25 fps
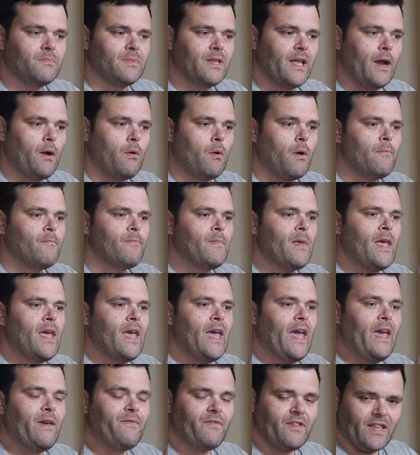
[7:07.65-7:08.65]
Now,
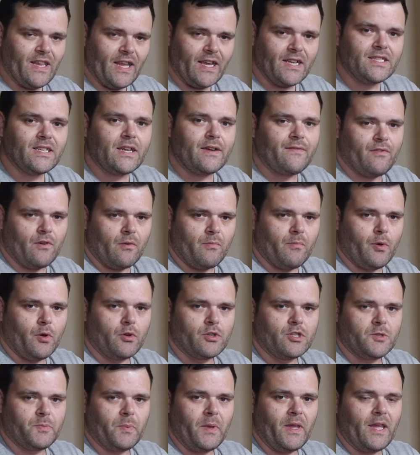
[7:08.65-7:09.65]
if it does have
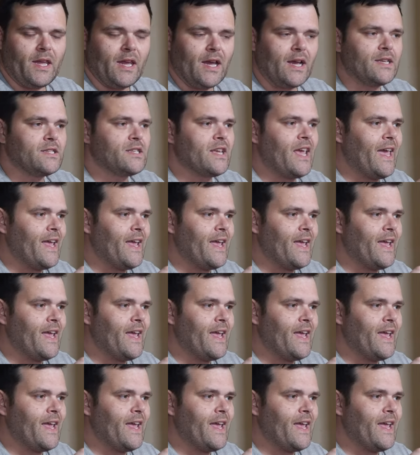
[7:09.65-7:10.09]
onboard speakers,